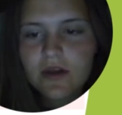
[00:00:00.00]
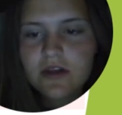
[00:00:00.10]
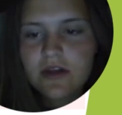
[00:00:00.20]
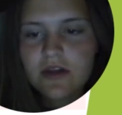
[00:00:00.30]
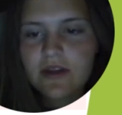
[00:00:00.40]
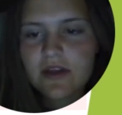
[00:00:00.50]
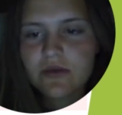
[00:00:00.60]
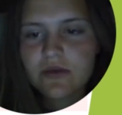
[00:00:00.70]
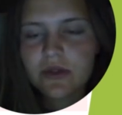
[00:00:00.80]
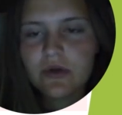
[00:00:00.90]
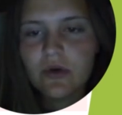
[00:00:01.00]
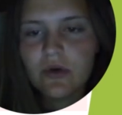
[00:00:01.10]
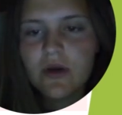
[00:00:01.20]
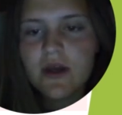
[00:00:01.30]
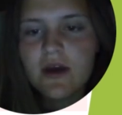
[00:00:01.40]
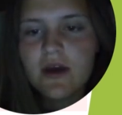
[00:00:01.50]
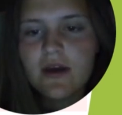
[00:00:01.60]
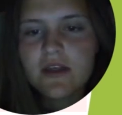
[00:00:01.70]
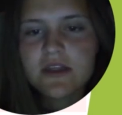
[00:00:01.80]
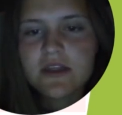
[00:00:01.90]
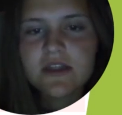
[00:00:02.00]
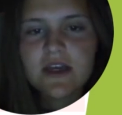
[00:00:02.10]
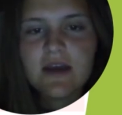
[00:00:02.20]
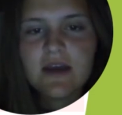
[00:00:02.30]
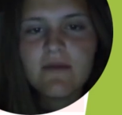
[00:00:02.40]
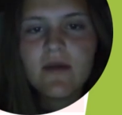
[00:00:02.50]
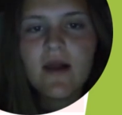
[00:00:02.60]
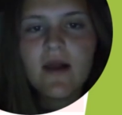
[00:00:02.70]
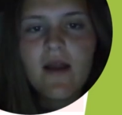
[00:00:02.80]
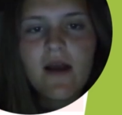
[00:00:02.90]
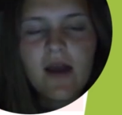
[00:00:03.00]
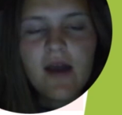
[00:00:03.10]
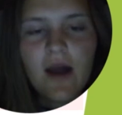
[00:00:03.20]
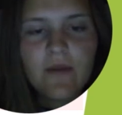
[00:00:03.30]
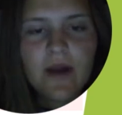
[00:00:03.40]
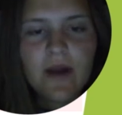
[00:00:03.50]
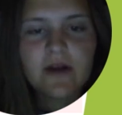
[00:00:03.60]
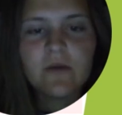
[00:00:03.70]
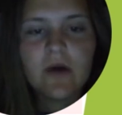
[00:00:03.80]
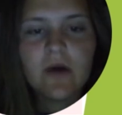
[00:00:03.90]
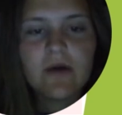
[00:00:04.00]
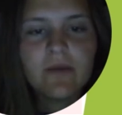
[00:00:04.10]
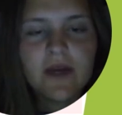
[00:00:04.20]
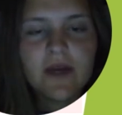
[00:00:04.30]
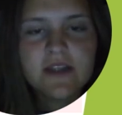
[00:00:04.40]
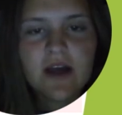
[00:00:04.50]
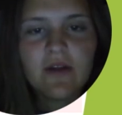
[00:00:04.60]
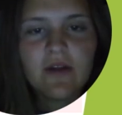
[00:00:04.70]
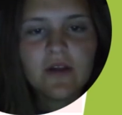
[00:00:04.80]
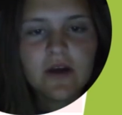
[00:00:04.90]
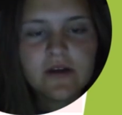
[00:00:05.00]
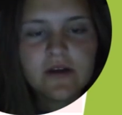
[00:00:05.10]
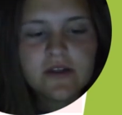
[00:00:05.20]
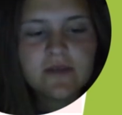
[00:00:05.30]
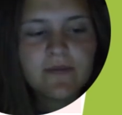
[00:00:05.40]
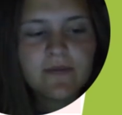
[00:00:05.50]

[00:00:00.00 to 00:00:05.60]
So I think that's really cool to see how the microbiome plays out in the lungs.